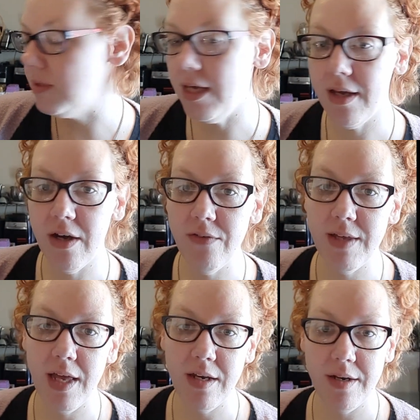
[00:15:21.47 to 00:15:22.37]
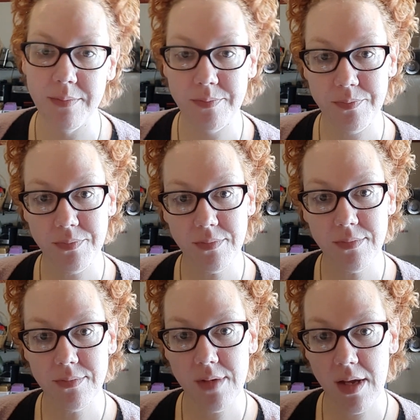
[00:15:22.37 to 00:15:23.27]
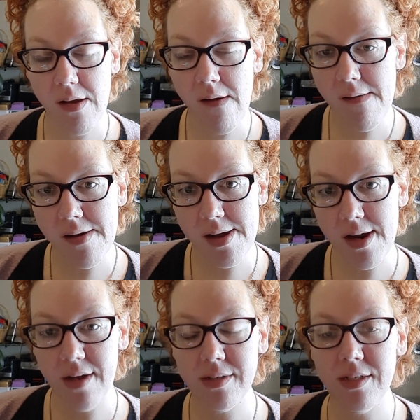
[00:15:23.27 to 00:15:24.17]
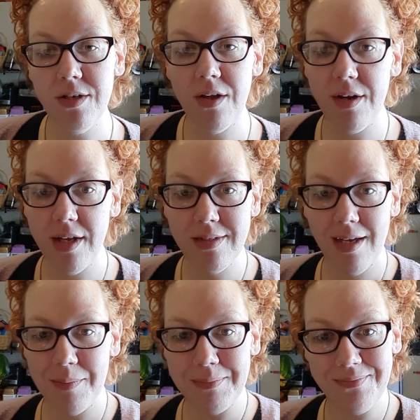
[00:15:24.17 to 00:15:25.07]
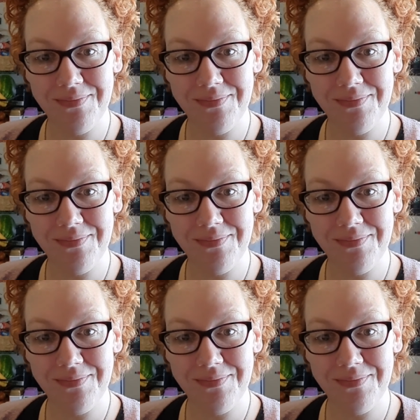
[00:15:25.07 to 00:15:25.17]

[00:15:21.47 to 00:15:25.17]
take care of Cannon. And I'll see y'all next time.